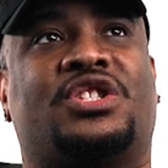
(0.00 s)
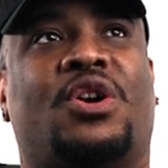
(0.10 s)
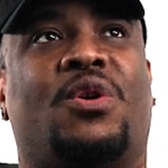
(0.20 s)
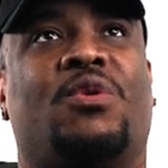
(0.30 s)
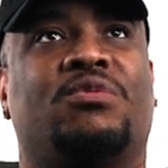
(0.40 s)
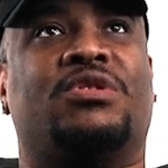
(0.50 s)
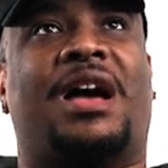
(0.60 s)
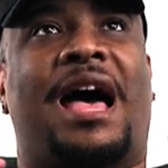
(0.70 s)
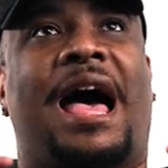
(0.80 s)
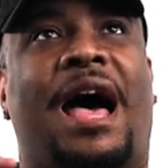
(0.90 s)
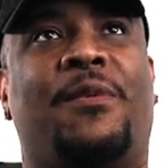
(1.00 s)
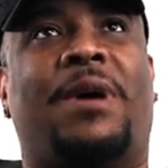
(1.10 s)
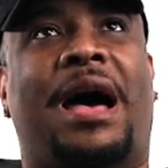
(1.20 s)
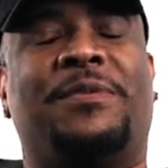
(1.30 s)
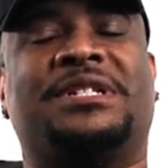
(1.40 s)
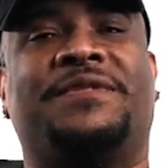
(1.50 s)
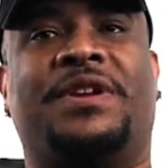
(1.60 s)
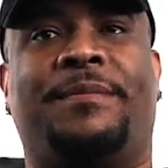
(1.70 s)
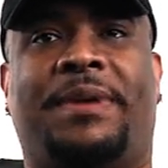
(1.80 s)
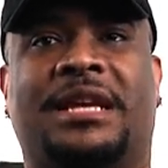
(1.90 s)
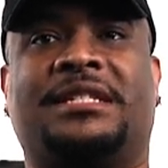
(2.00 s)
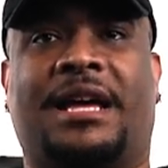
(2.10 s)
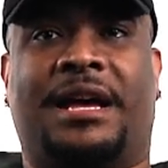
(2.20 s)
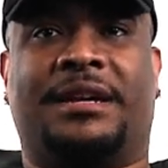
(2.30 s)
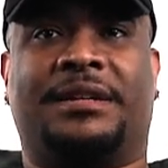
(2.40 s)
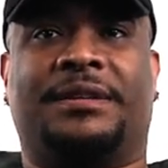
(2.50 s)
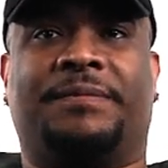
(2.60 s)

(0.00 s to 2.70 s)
Like, so I was living in Bed-Stuy.